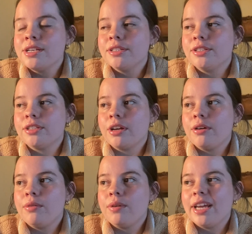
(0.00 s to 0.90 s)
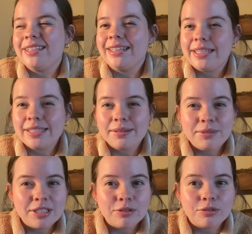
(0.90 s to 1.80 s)
So at least I'm
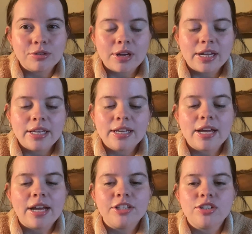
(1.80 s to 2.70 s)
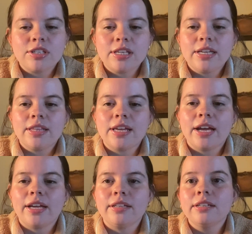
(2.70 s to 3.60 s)
still trying. I just think that